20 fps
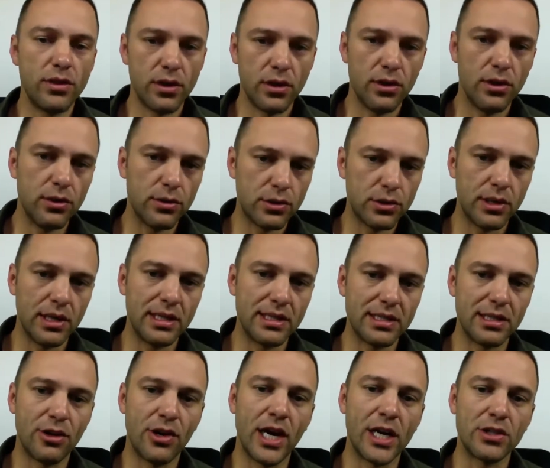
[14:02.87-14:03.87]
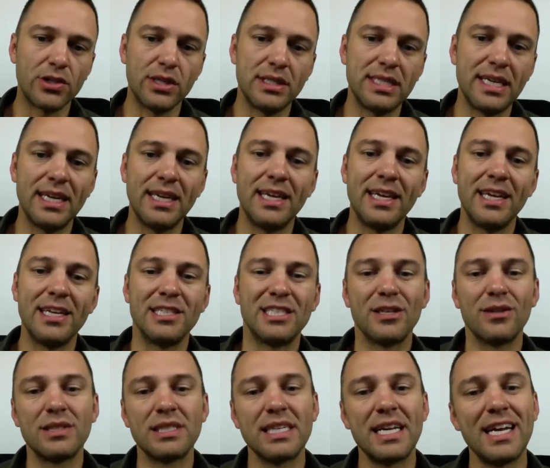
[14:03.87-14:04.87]
the nutrients they're actually taking in?
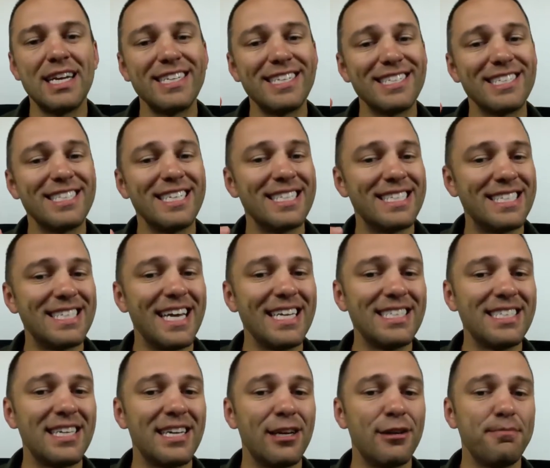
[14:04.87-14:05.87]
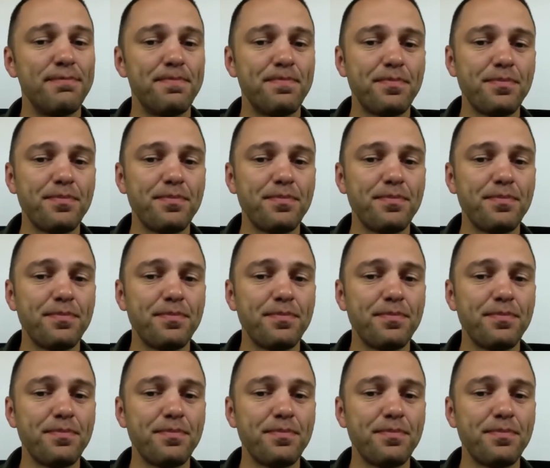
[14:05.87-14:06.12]
So it's not just assessing,